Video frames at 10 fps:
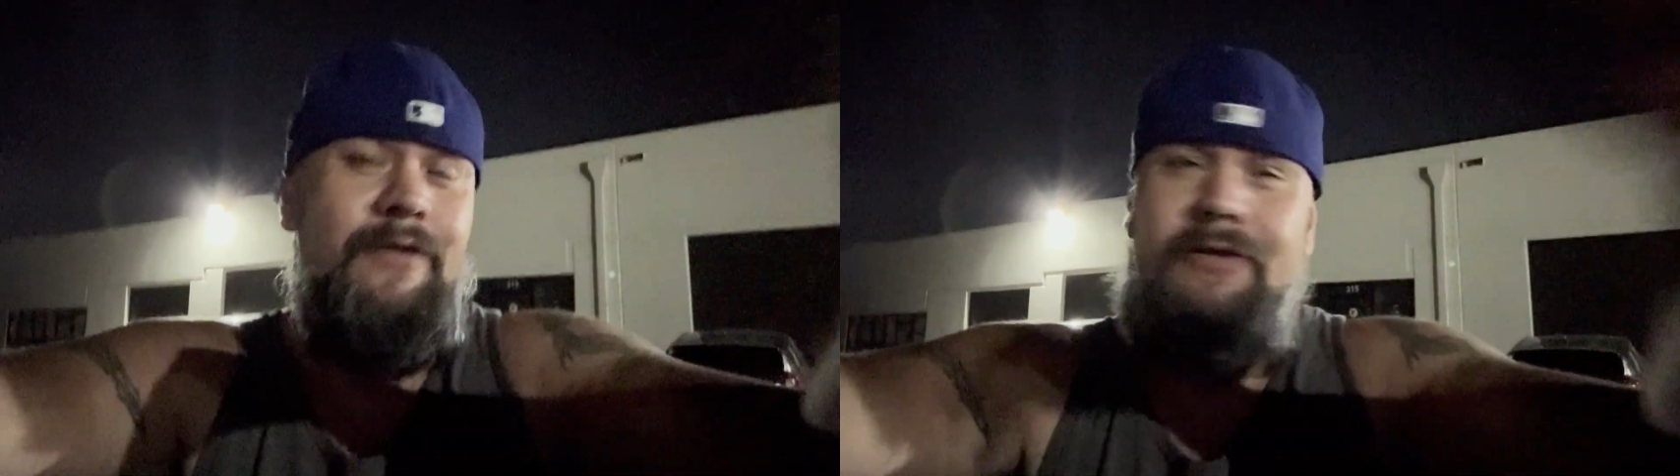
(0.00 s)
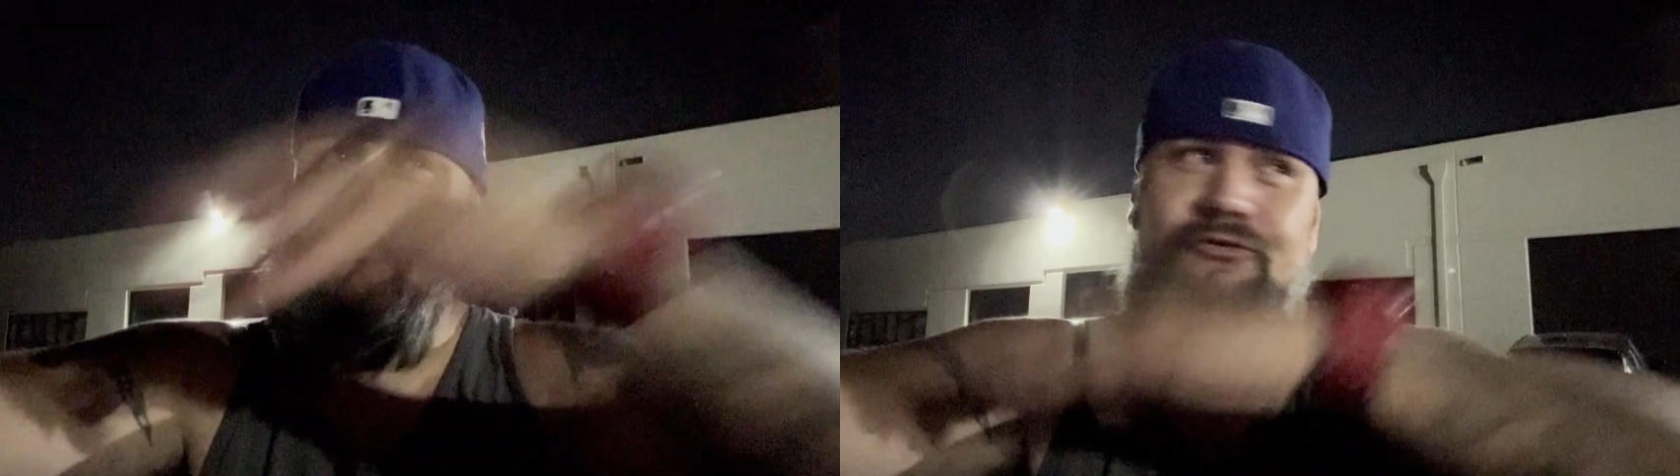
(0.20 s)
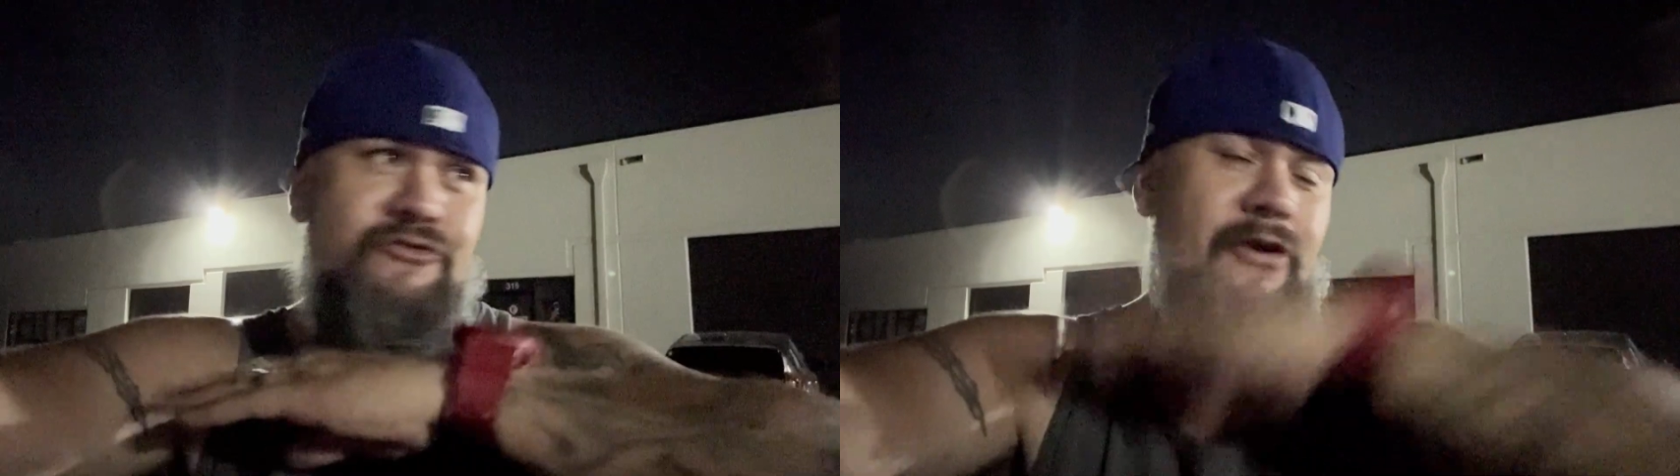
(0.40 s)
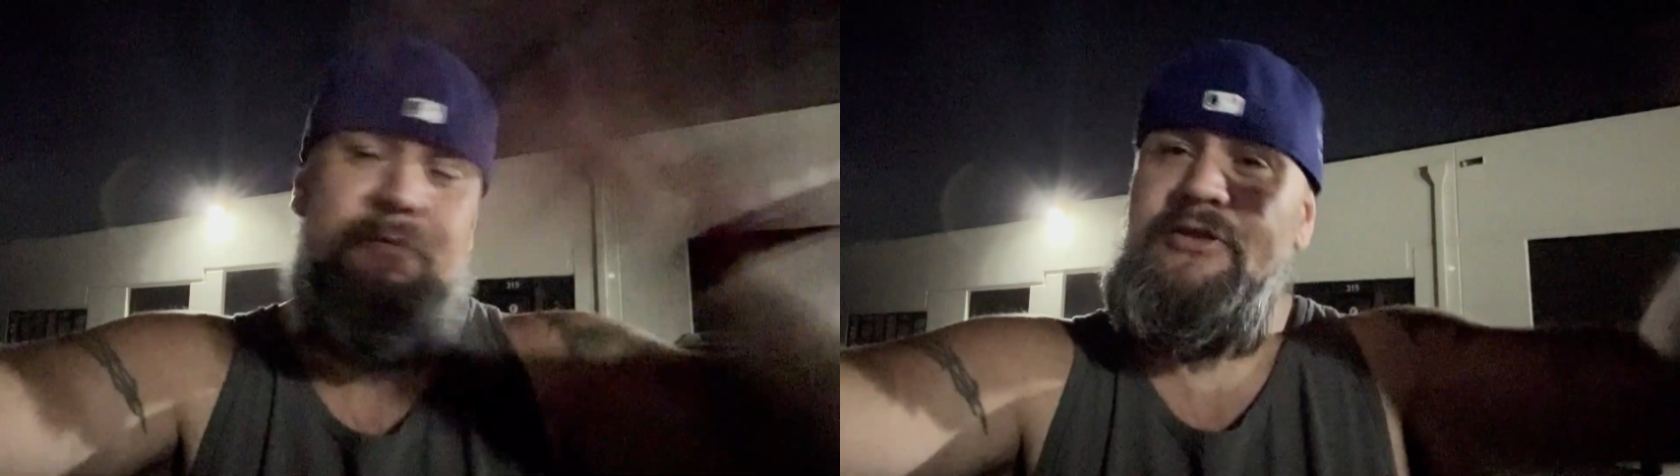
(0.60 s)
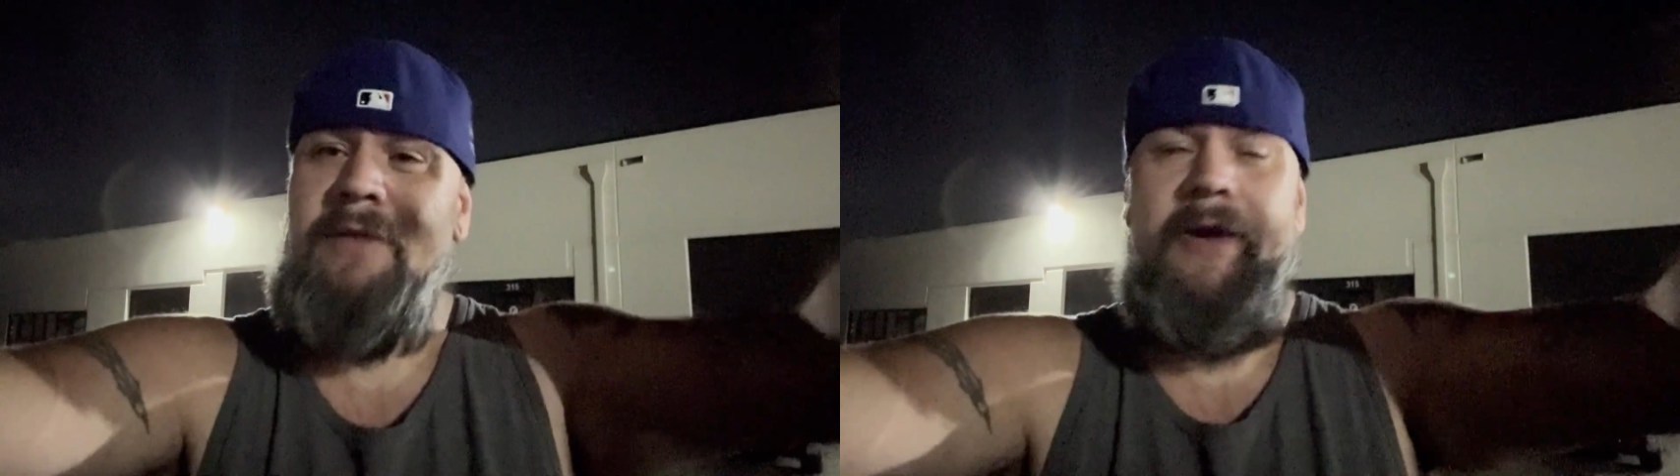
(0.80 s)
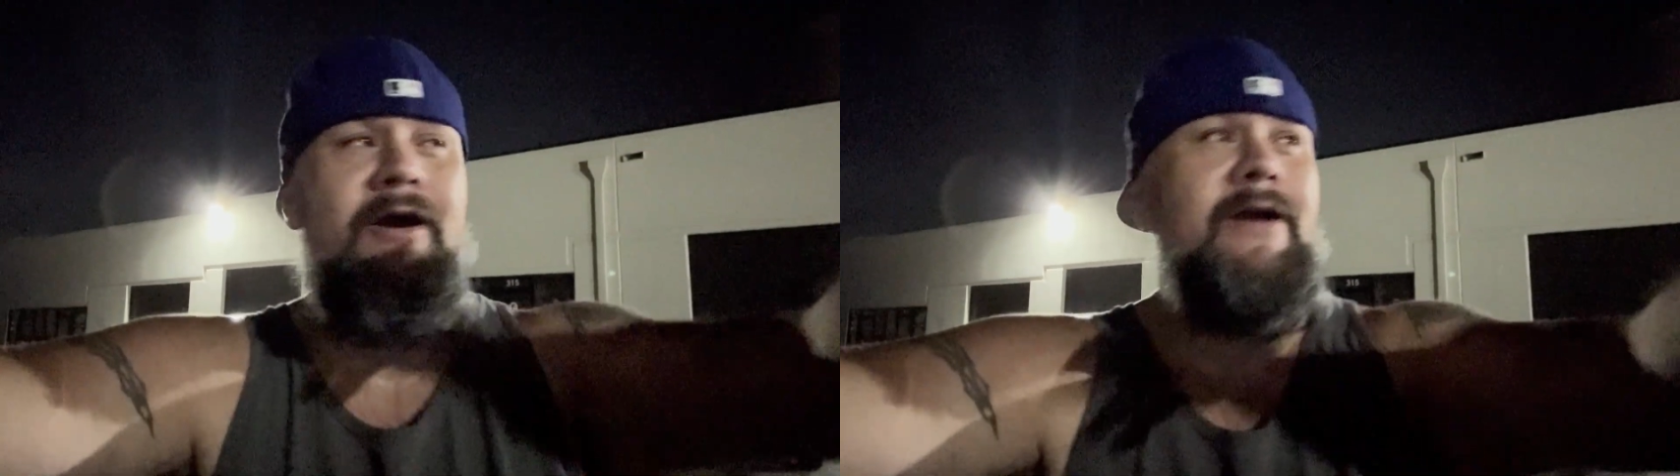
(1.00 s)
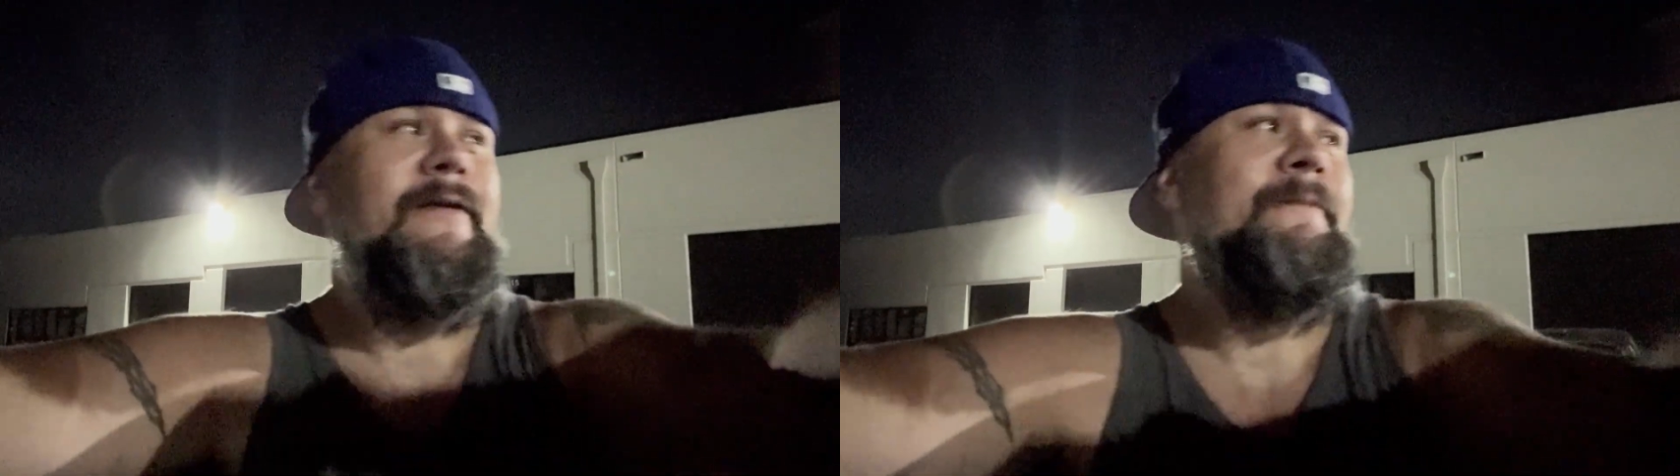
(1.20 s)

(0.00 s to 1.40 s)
or straight up with all my heart.